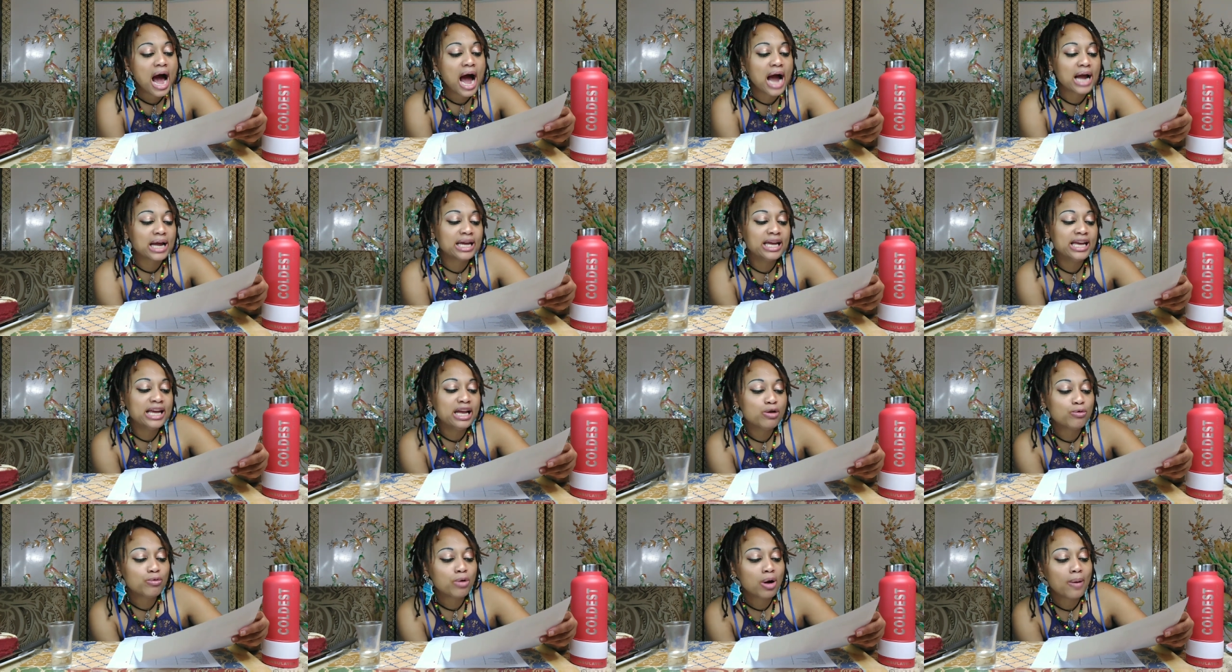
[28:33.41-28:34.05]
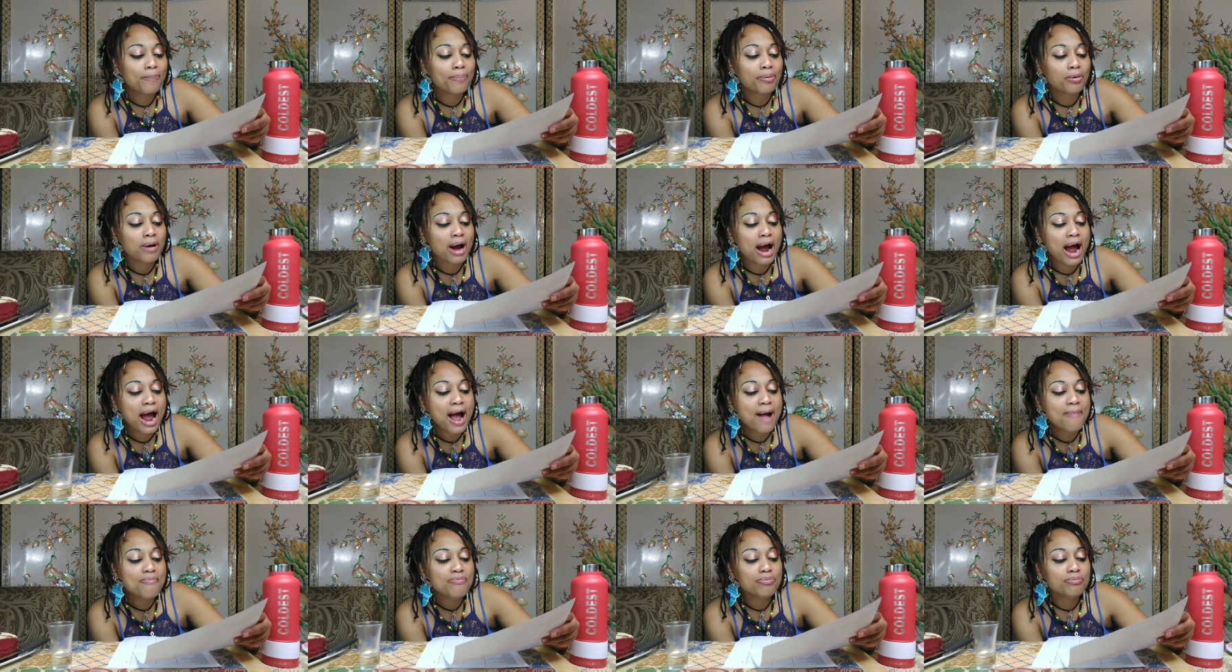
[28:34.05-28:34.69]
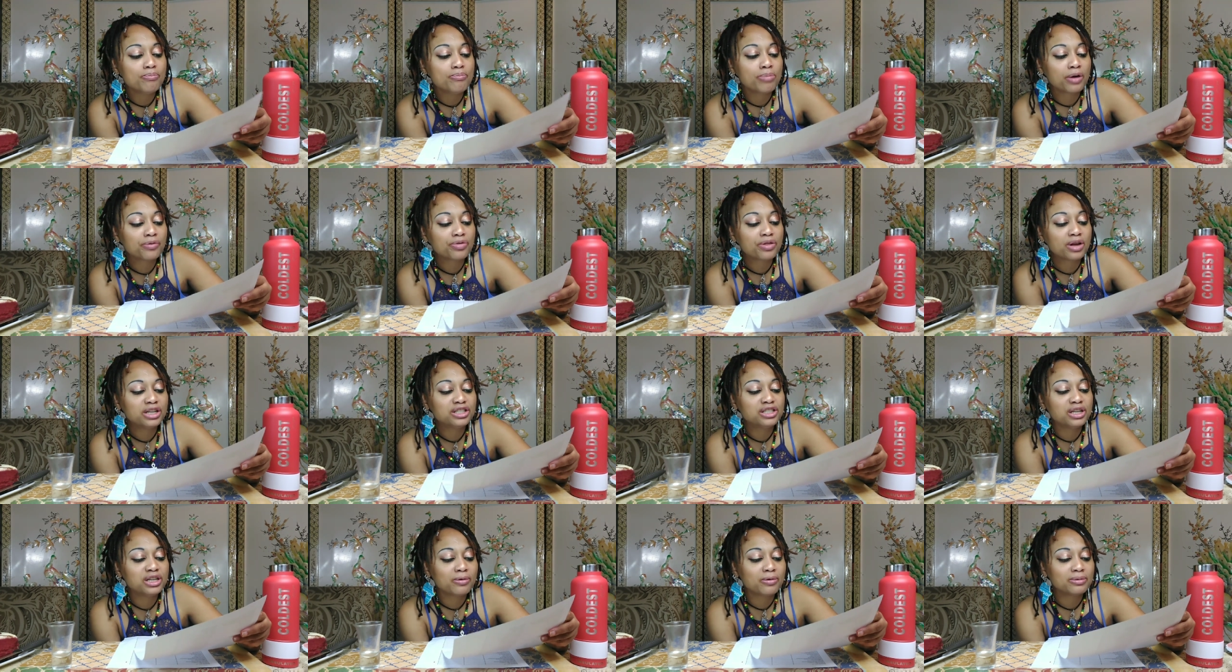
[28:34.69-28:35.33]
Akira Pratt,
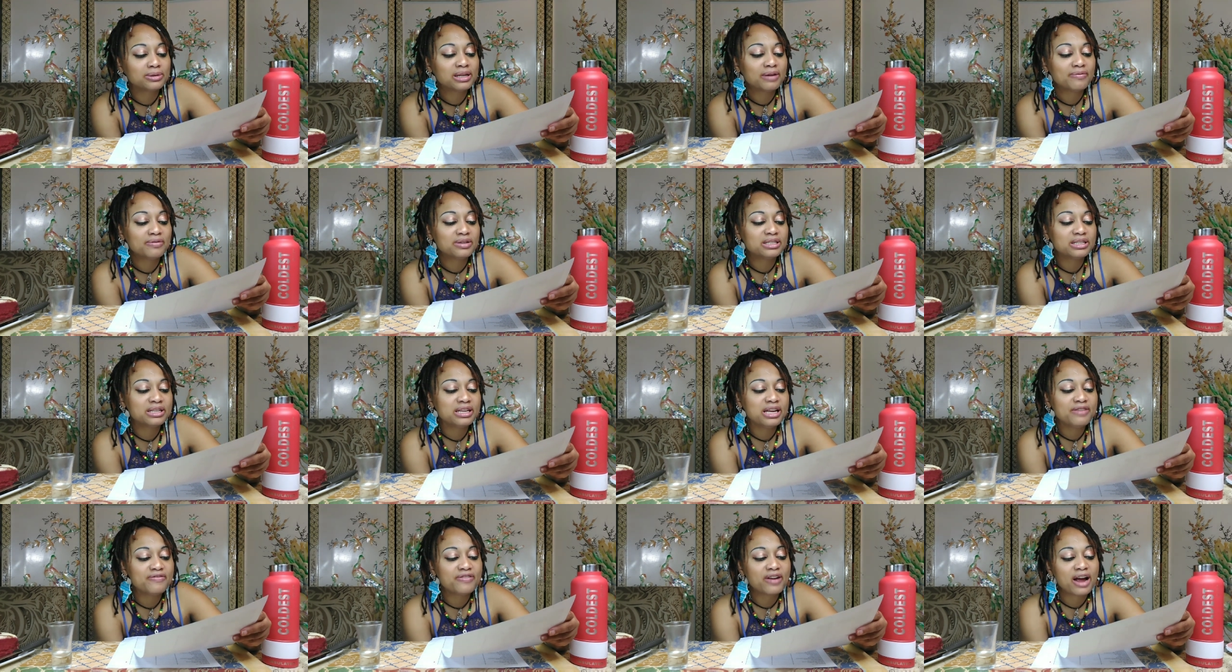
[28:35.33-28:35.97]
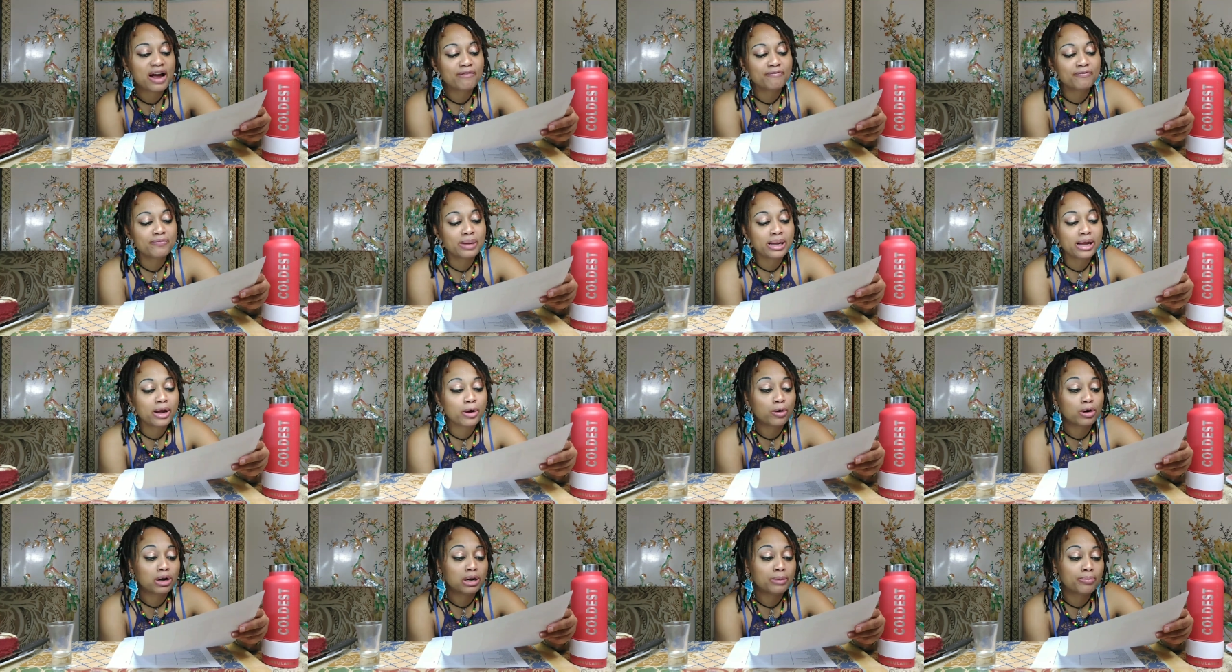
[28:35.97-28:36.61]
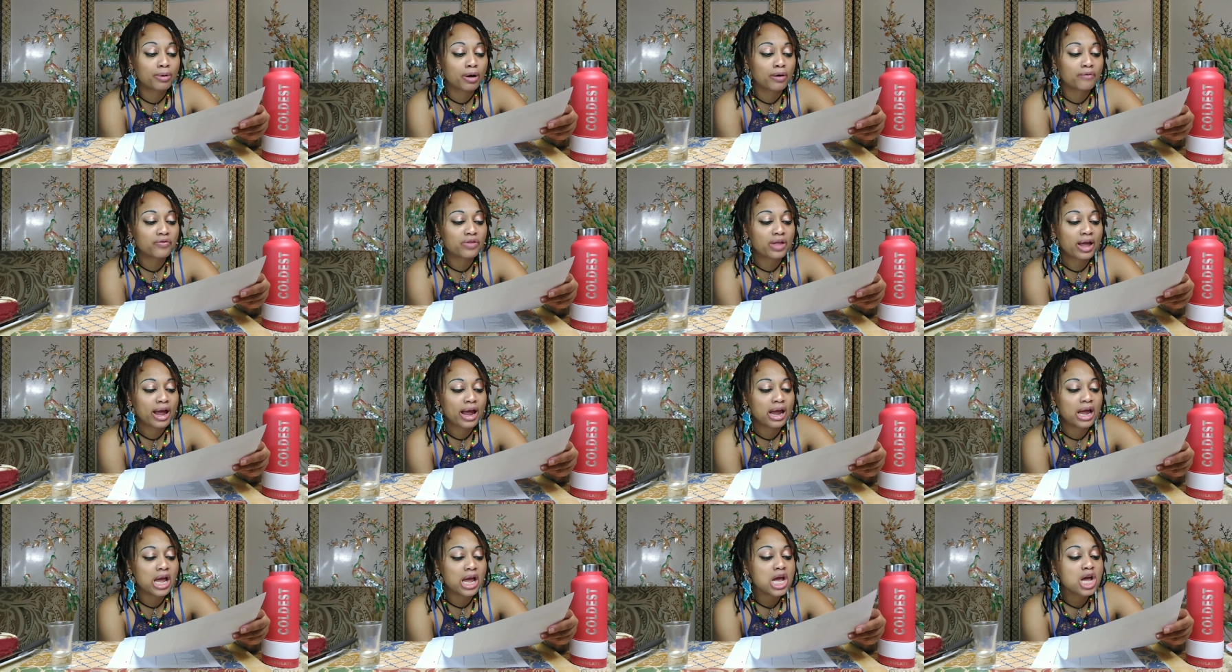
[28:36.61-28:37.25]
birthday January 17th. Happy early
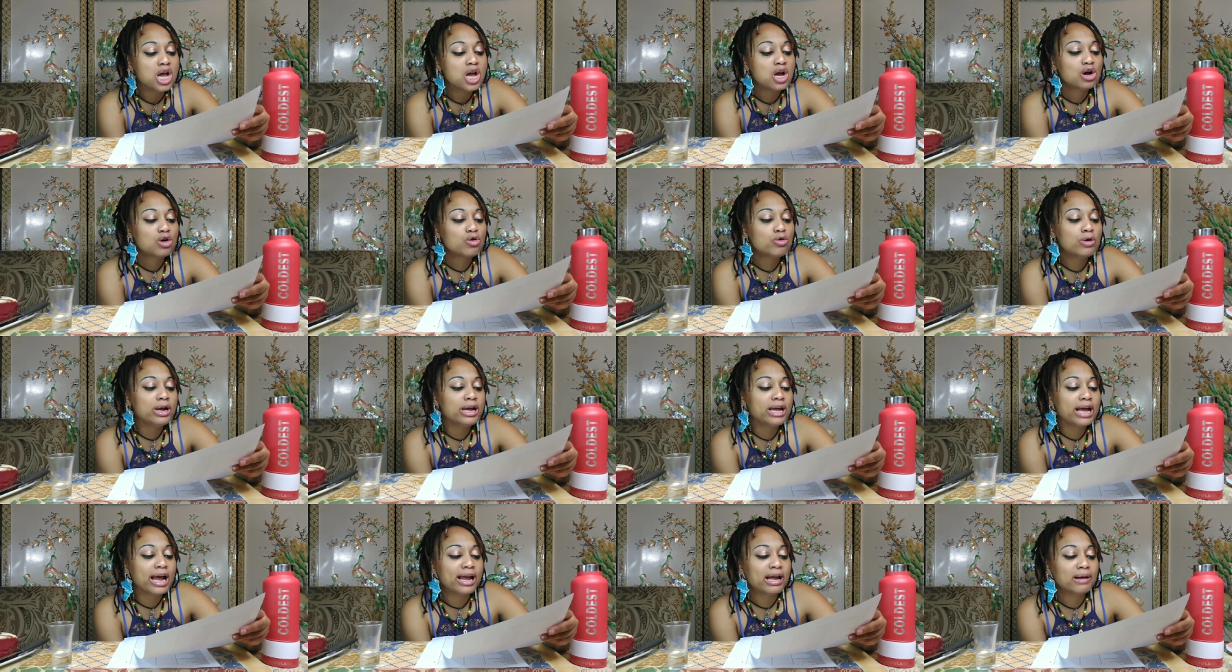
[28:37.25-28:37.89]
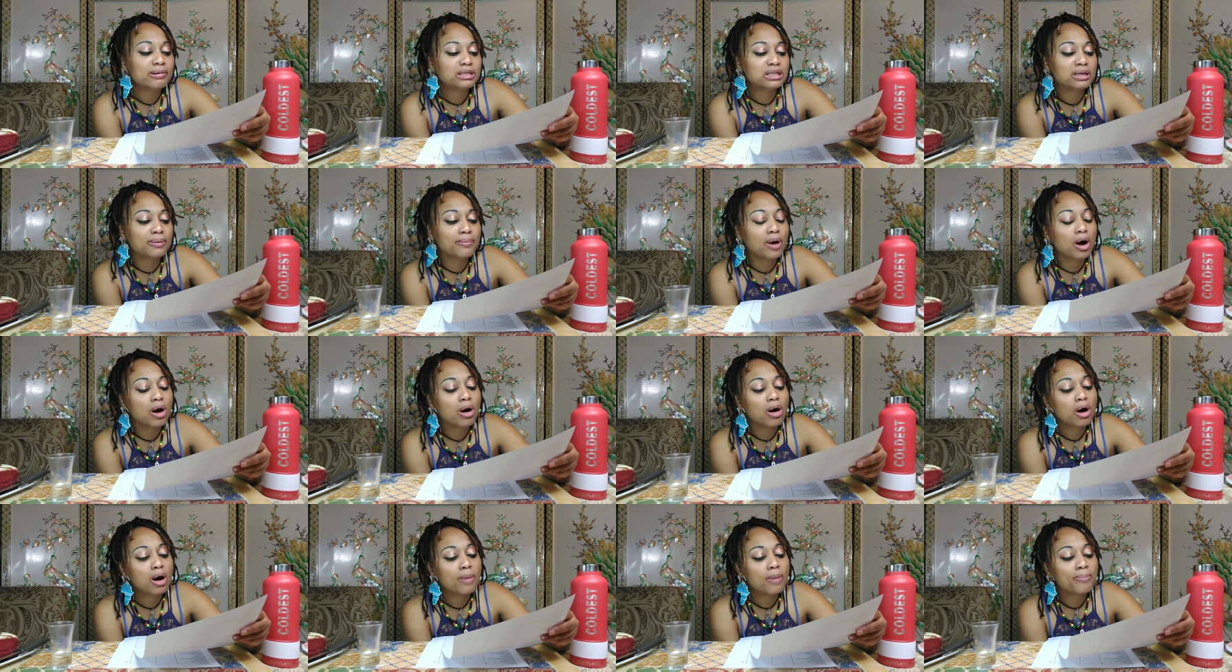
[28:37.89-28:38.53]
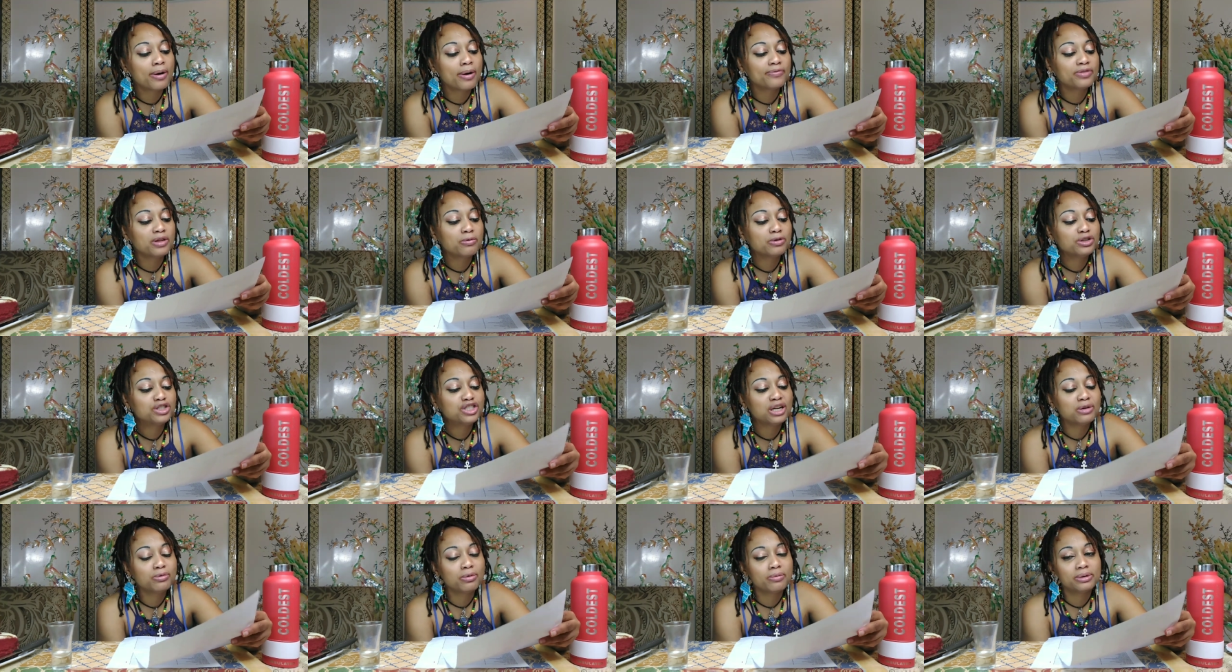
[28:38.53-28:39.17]
birthday. Clink ASMR, birthday
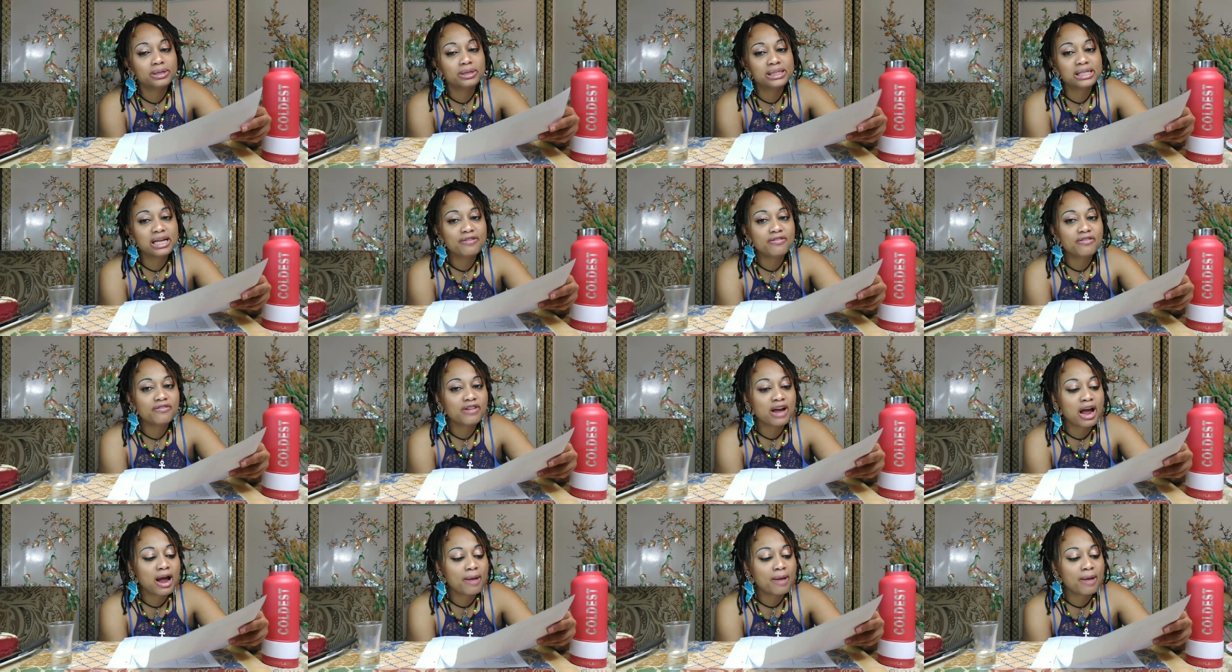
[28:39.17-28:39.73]
was January 7th.